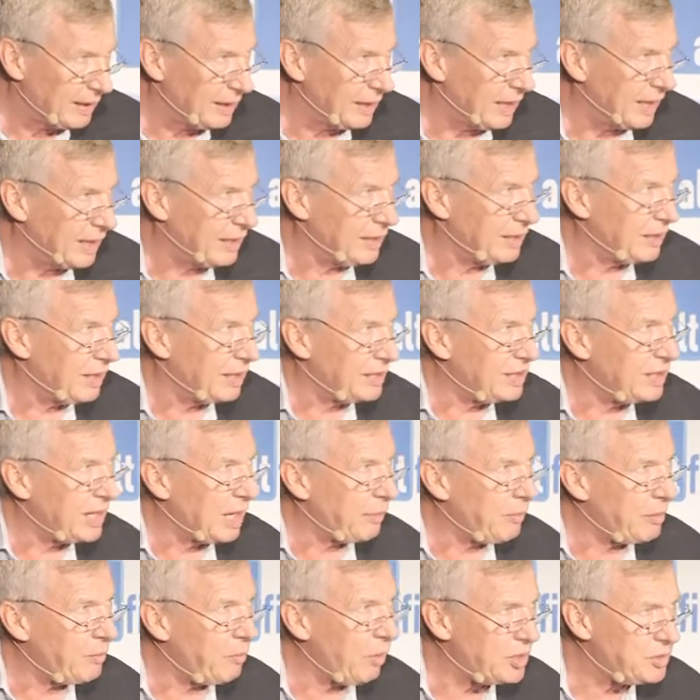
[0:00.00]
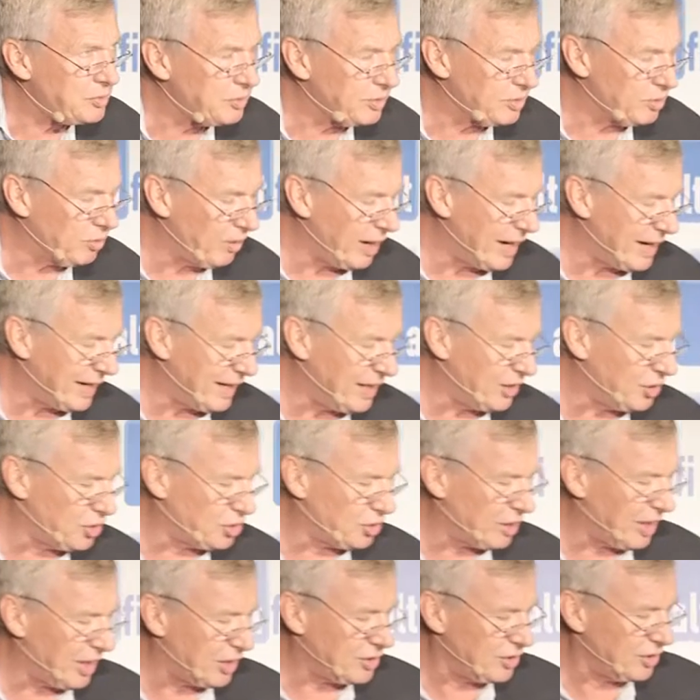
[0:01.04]
And, you know, we watch with great
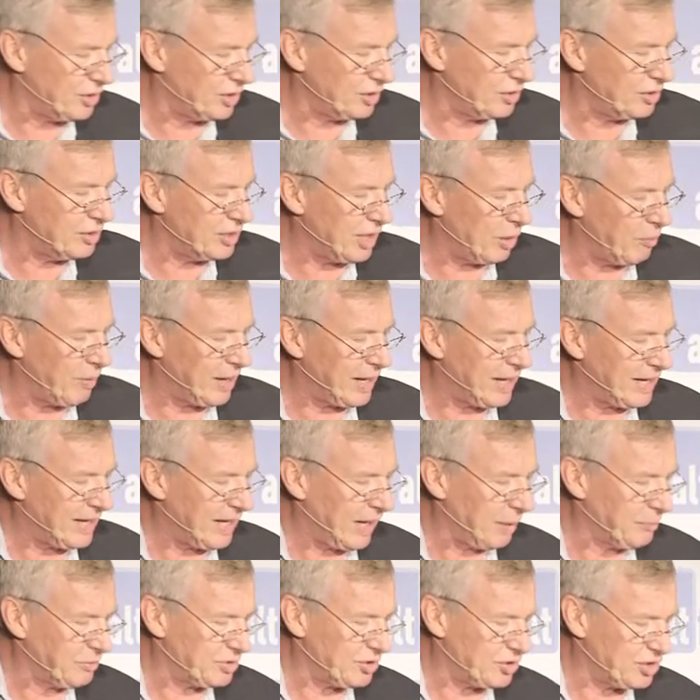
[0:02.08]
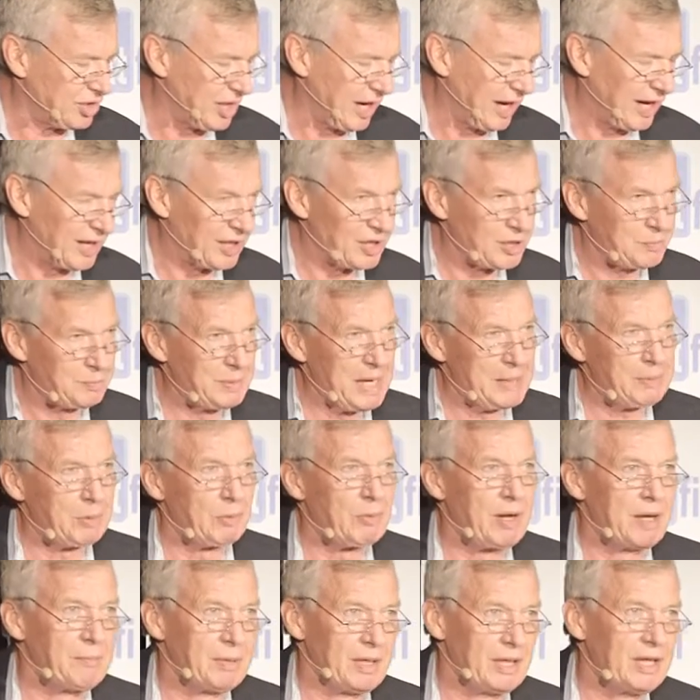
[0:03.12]
interest that, you know, when it comes to change, people
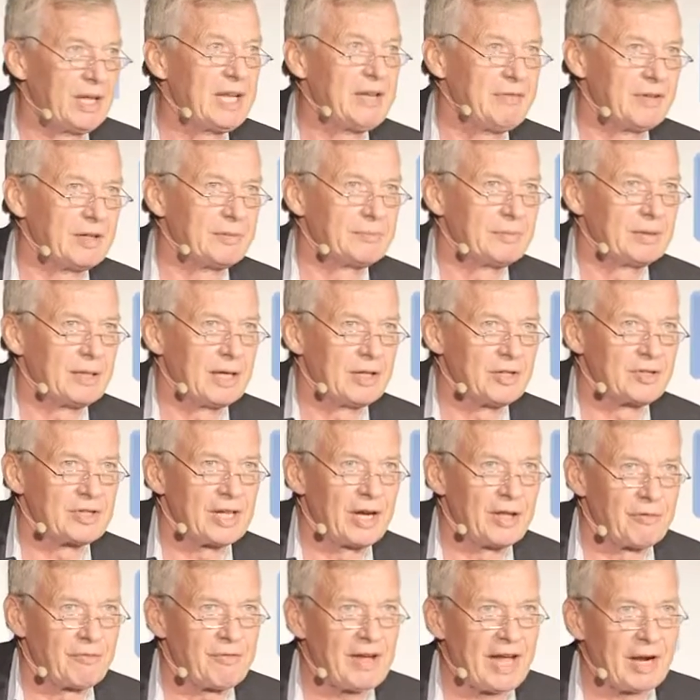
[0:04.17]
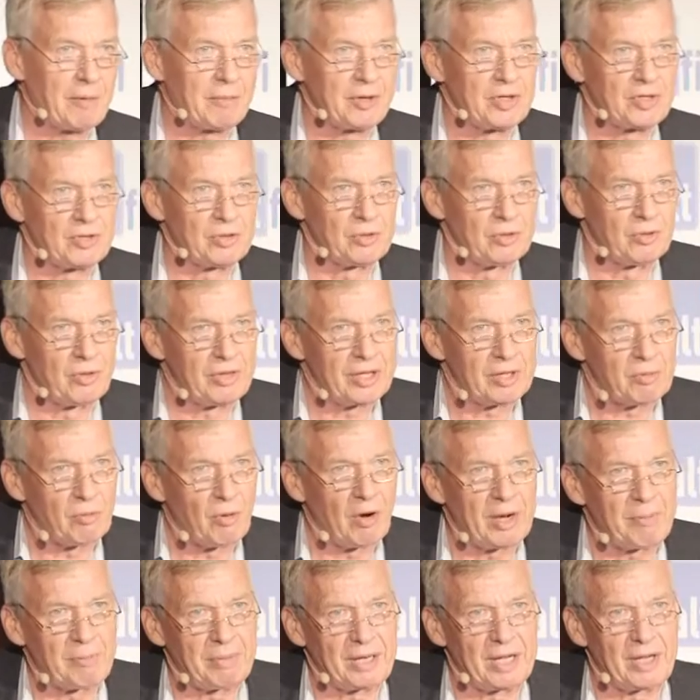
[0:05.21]
won't believe it. And so the fact we saw the
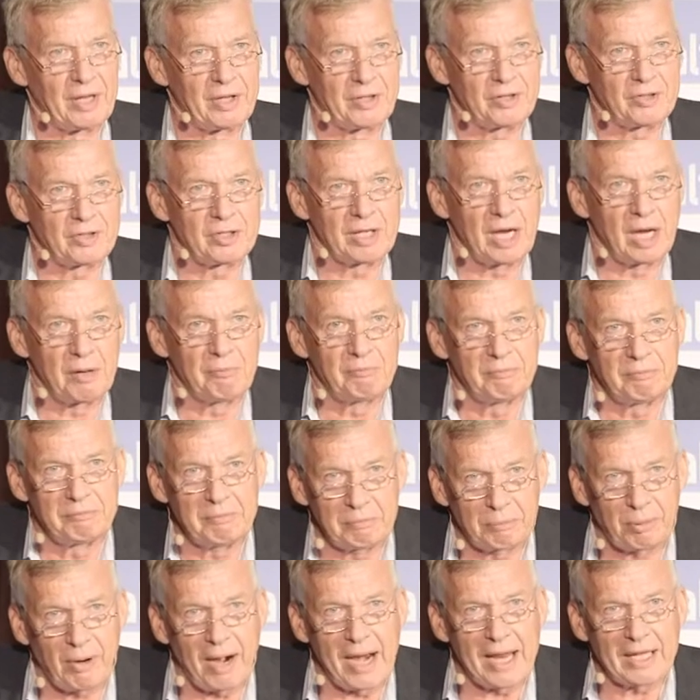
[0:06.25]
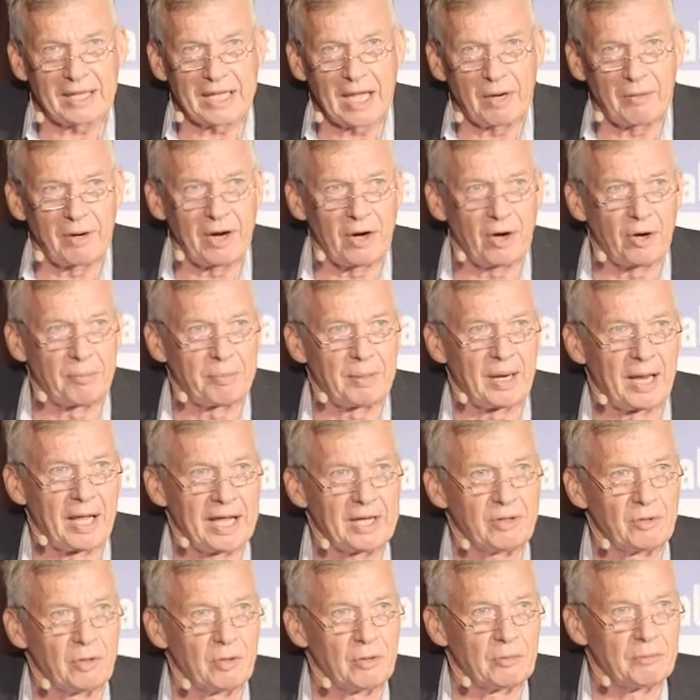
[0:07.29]
Wright brothers, you know, praying their
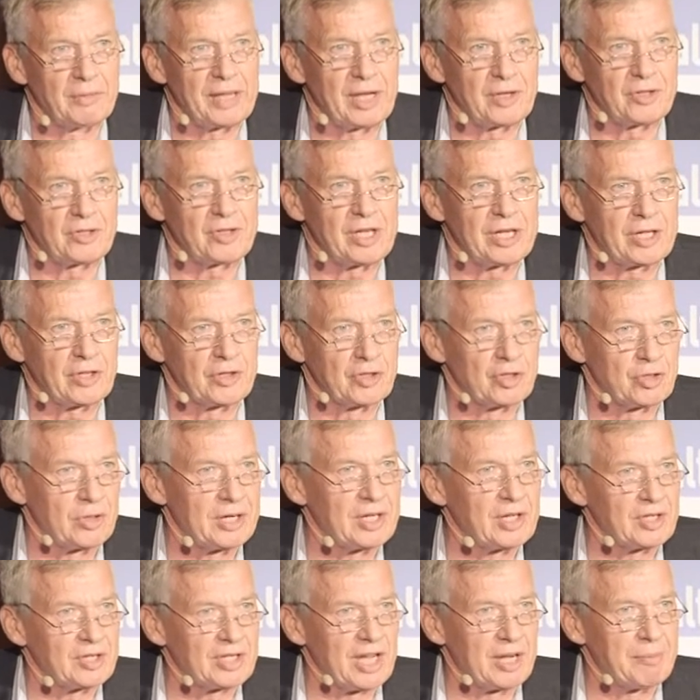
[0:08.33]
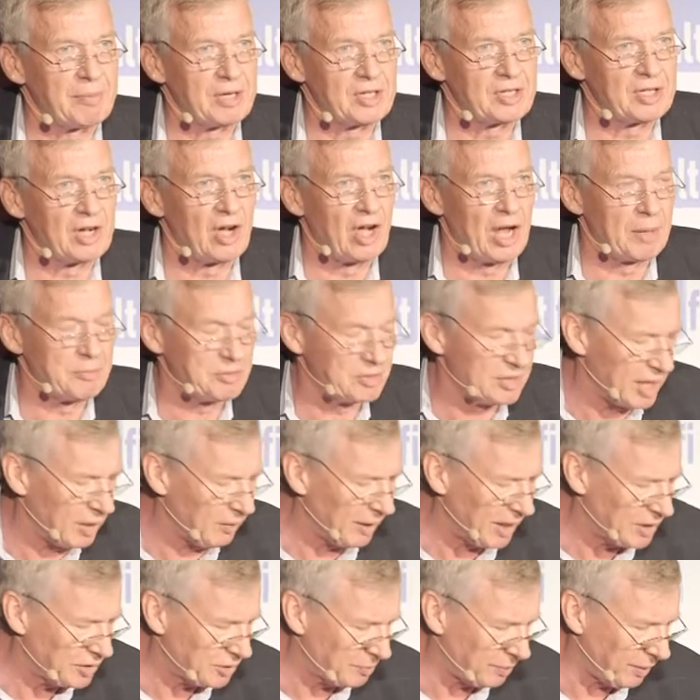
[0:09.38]
aeroplane or their stick and string so many times, no
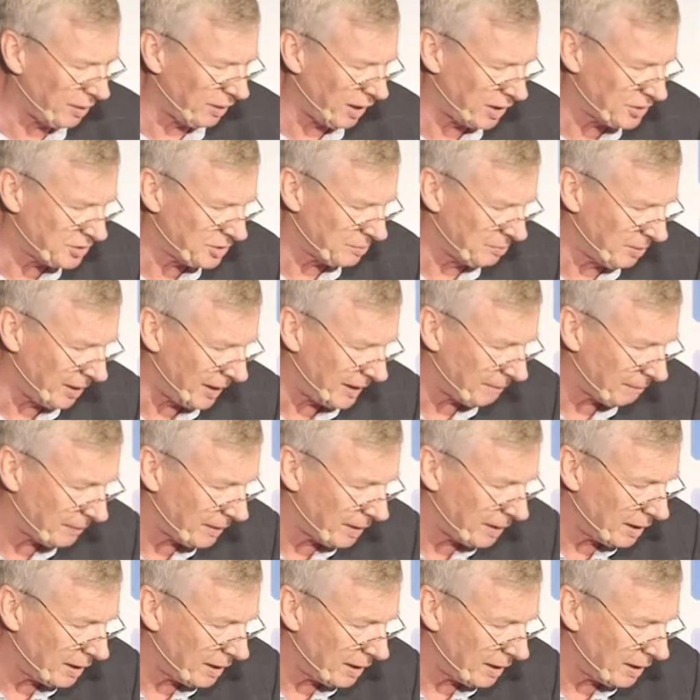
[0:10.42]
great surprise to me.